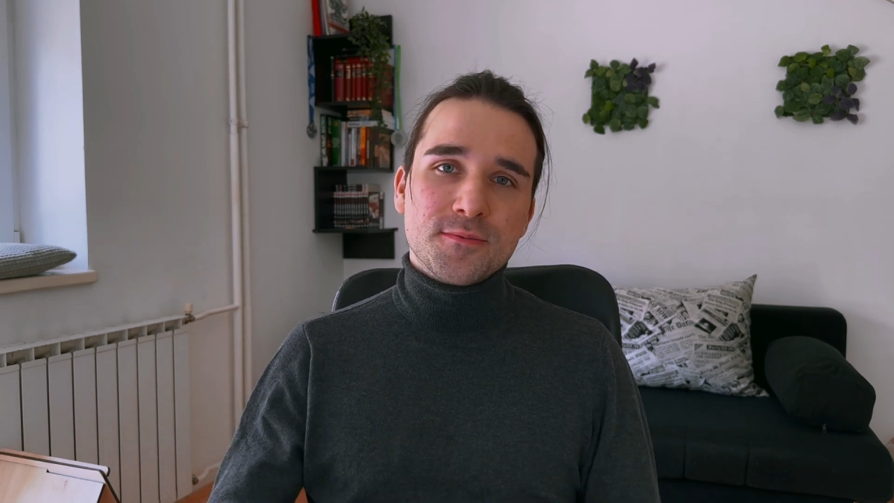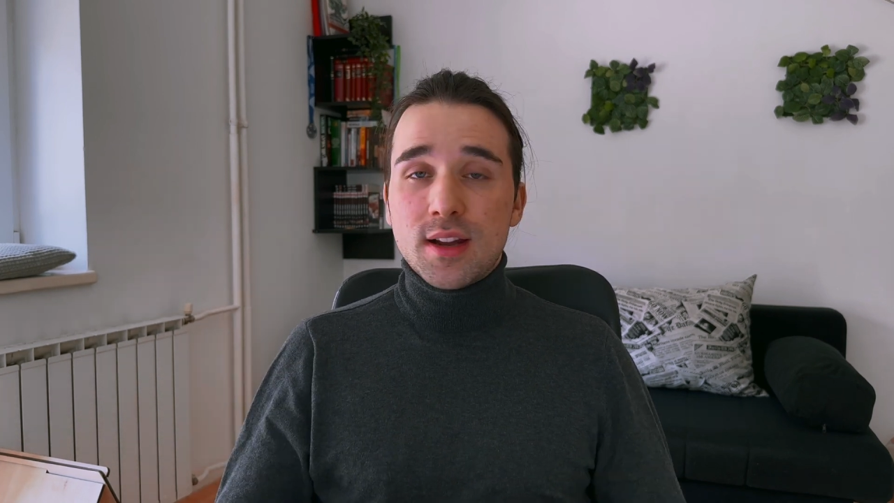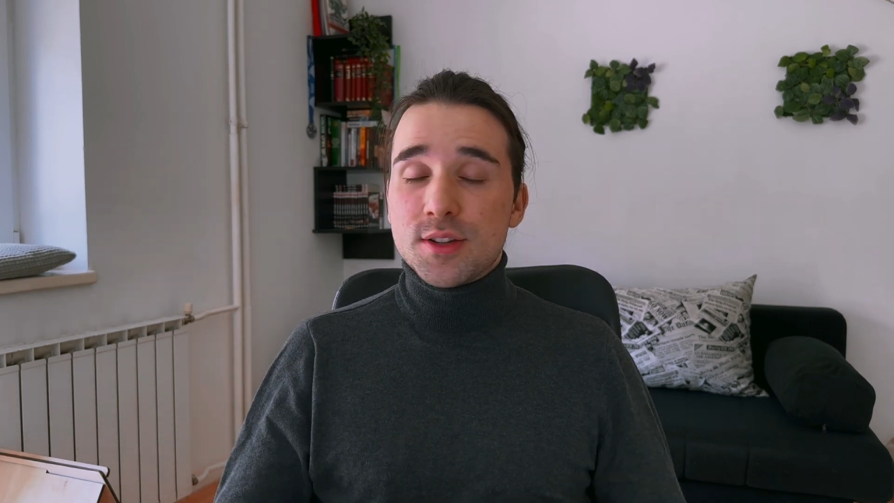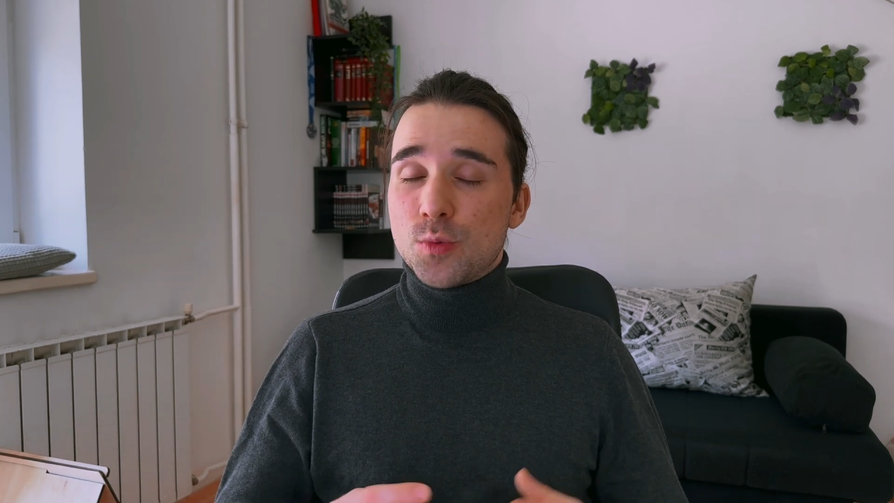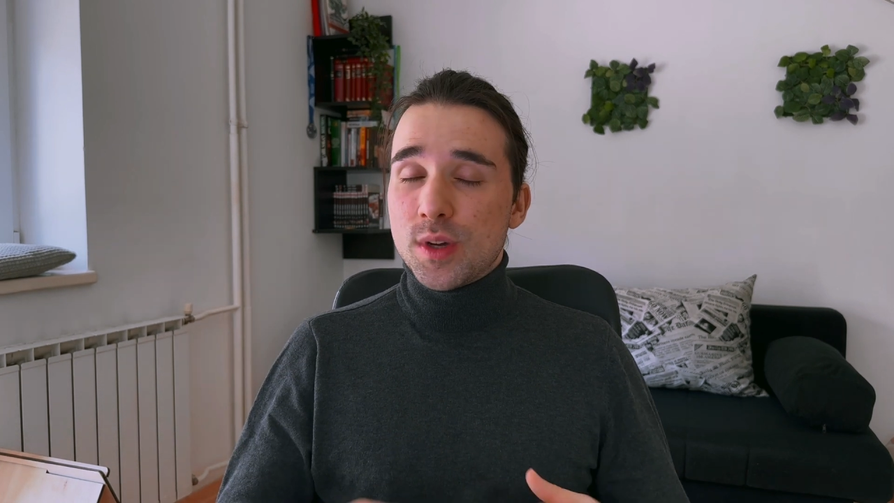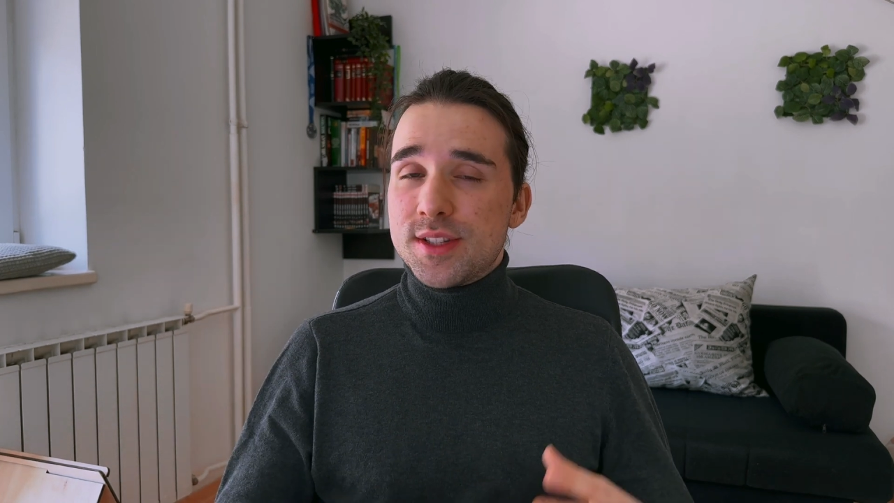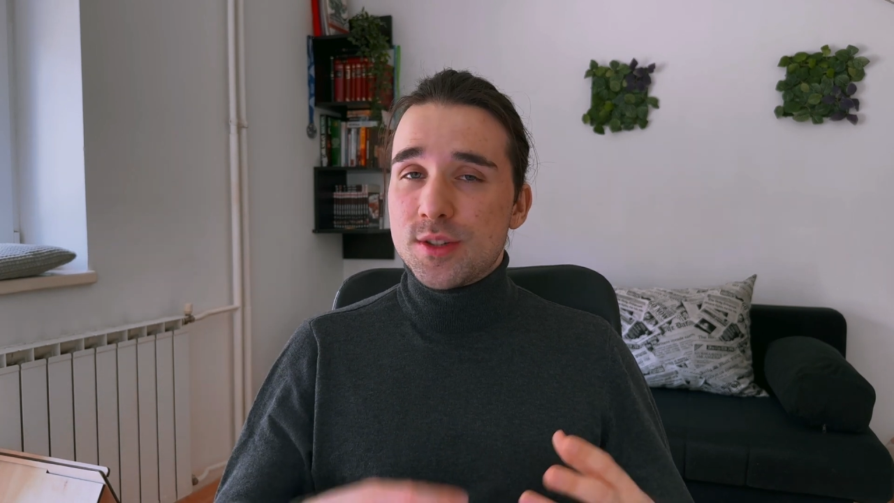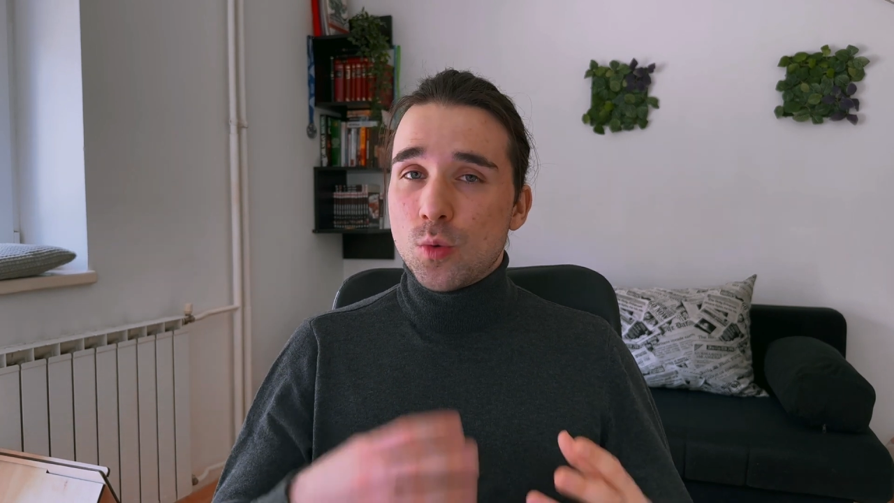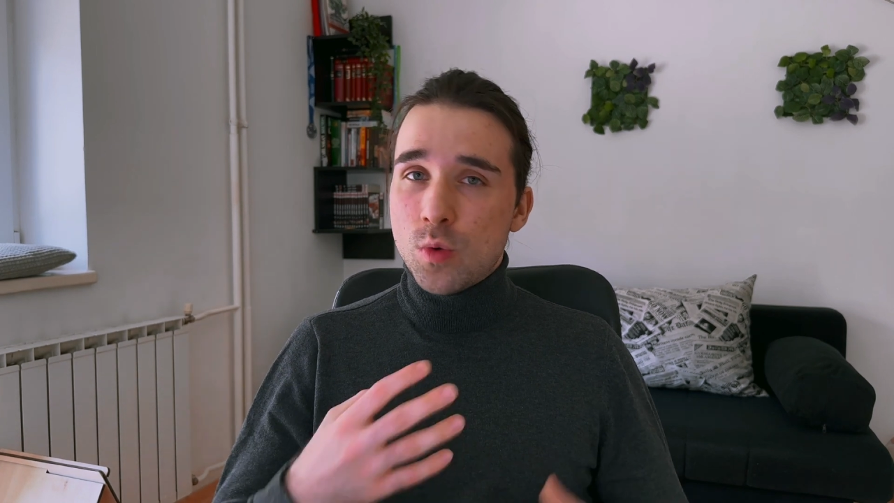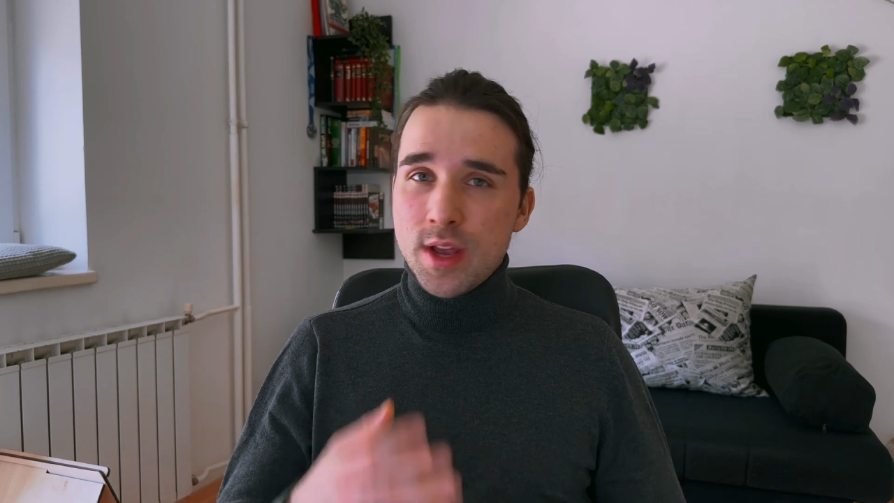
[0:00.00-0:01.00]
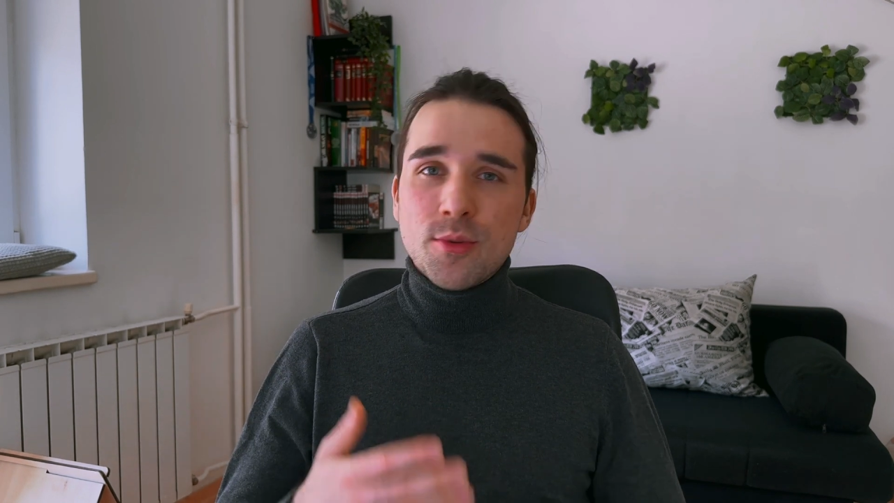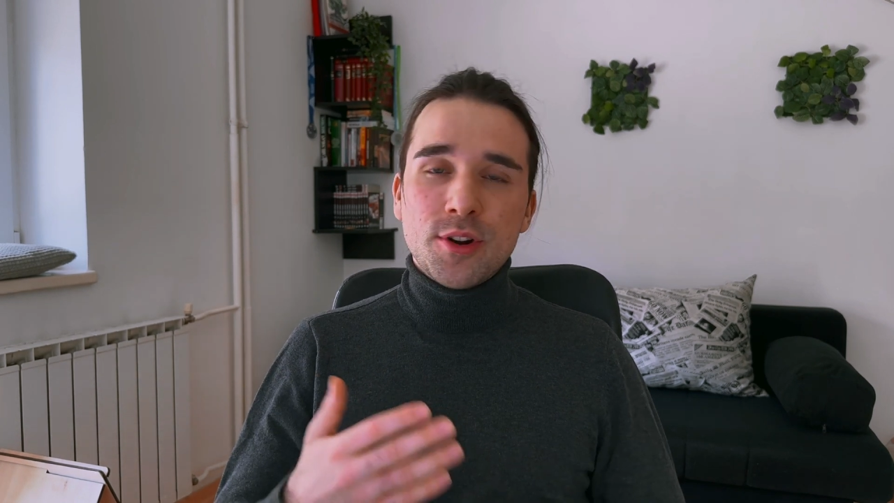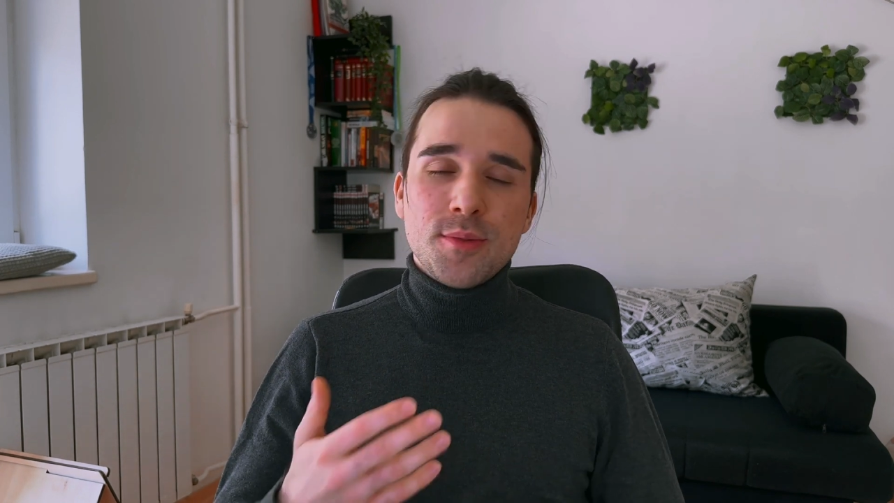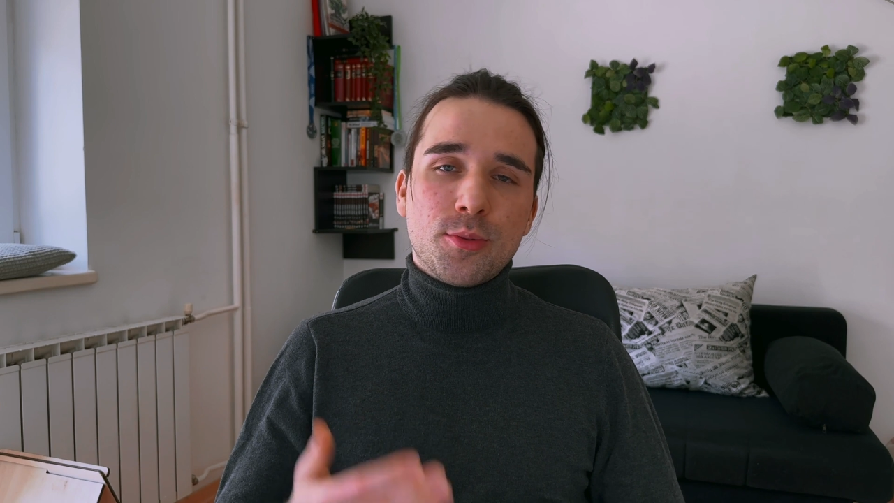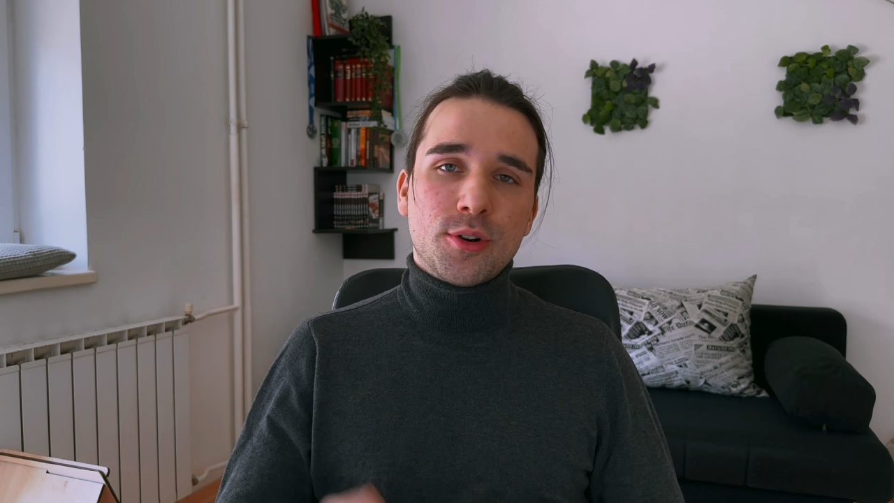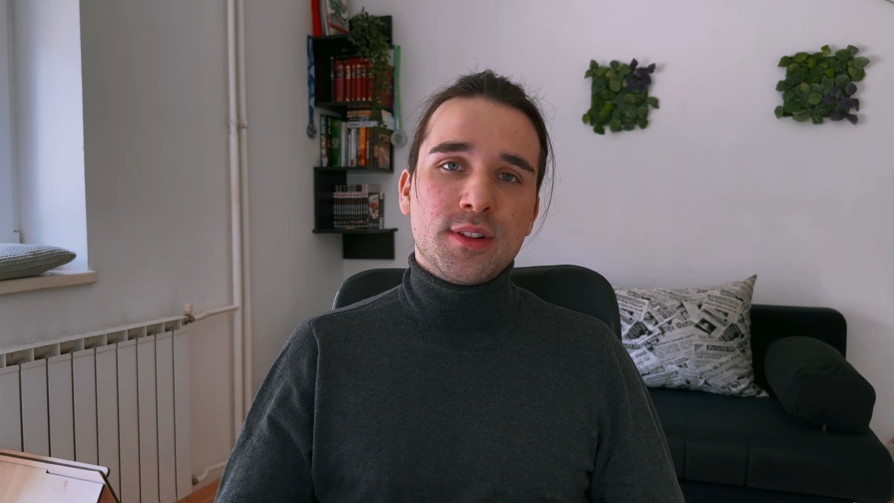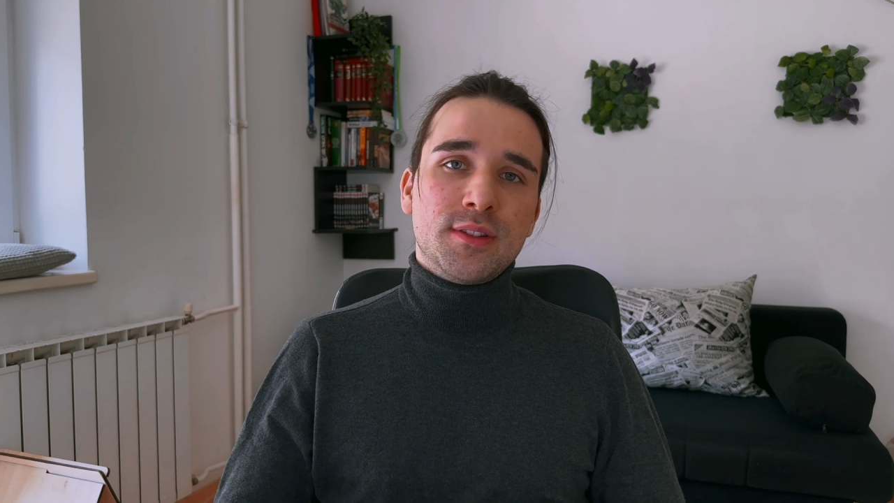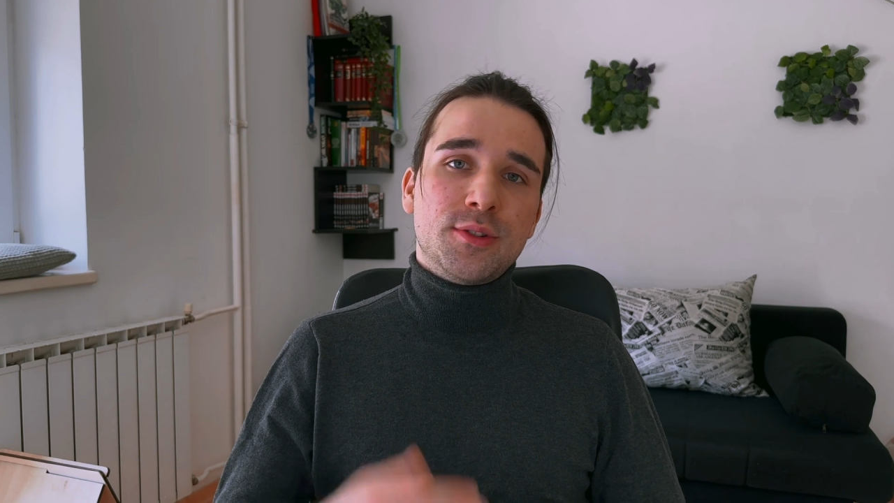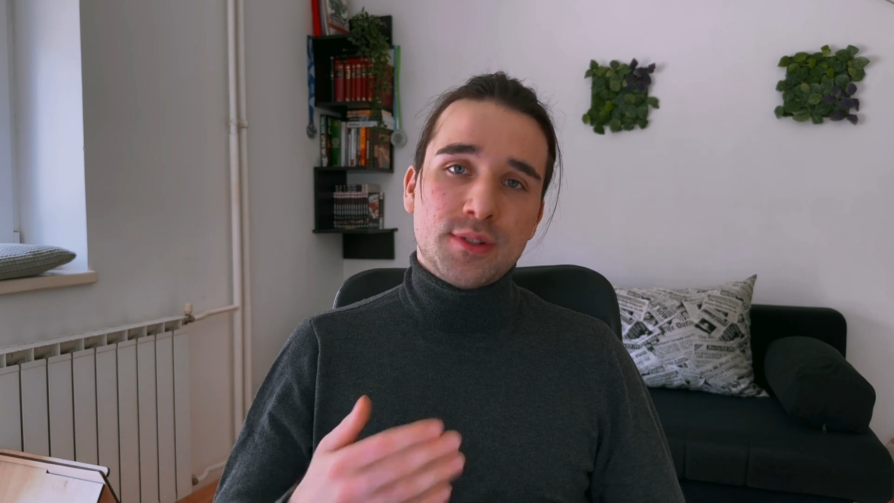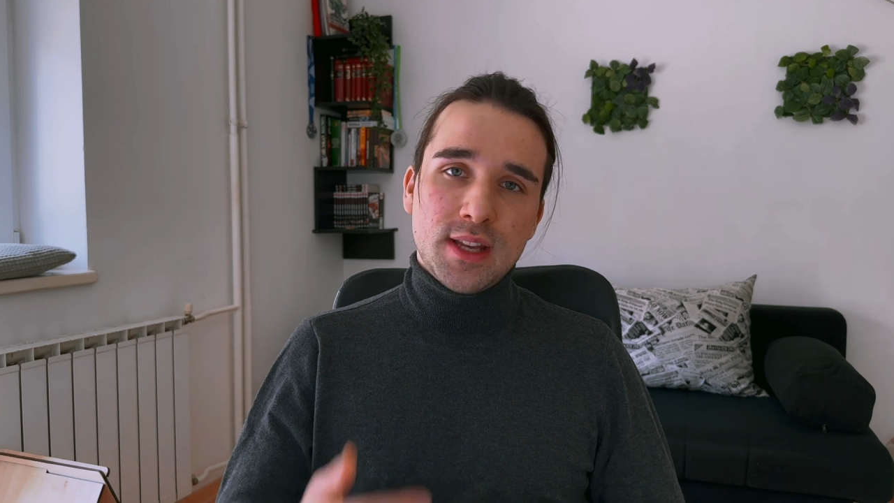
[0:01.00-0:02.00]
Because what's way more
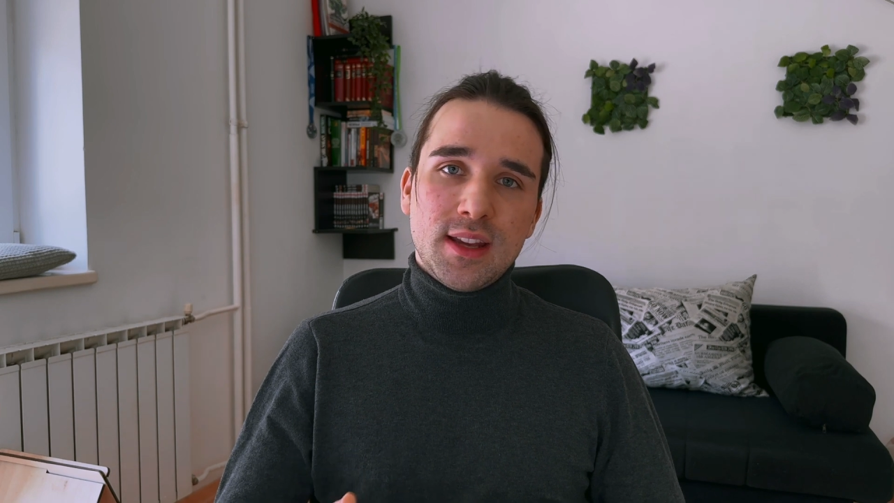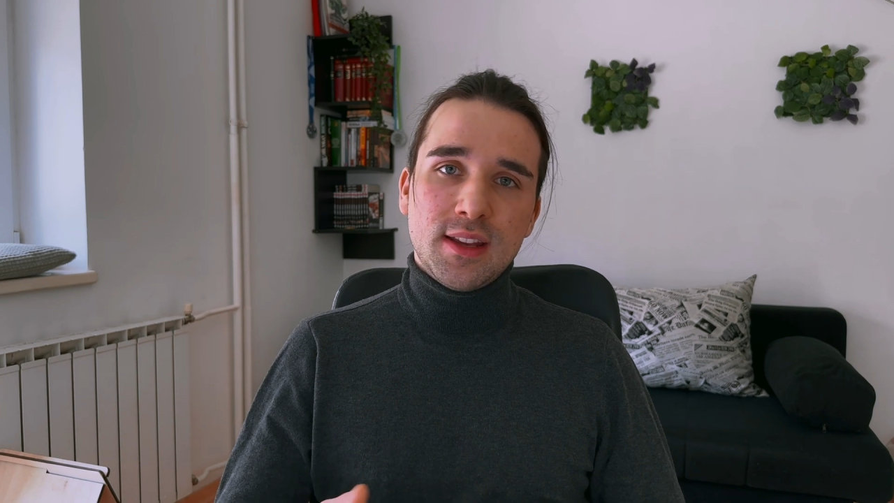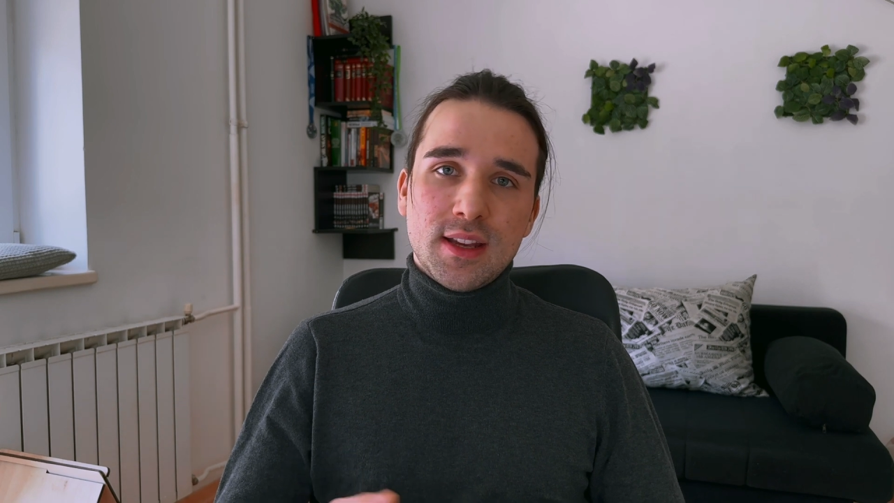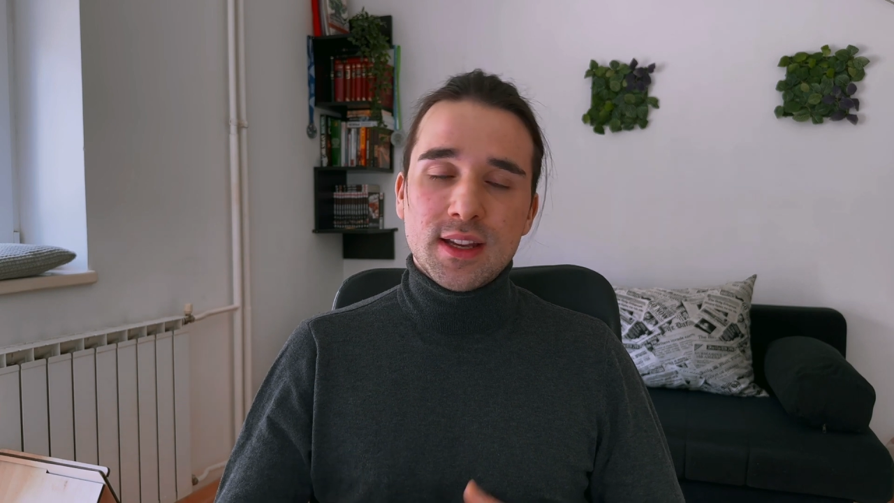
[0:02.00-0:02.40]
important today